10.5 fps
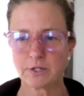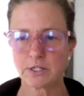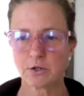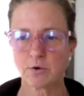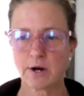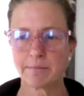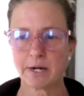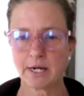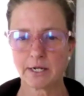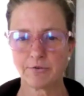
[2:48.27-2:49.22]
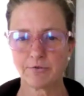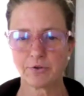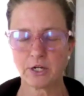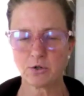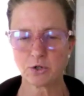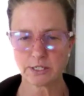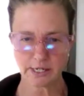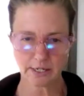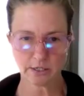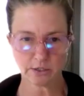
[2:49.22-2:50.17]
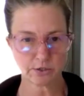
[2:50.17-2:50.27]
That's a gram-negative
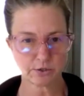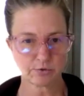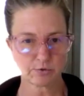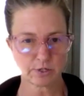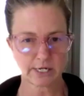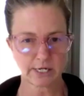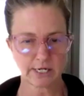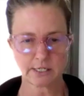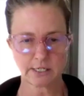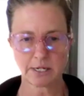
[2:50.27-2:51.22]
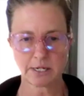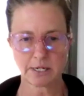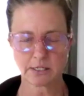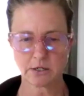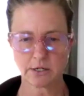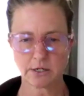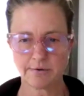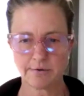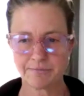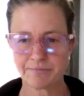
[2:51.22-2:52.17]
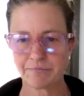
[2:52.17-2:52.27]
intracellular Rickettsia bacteria.
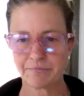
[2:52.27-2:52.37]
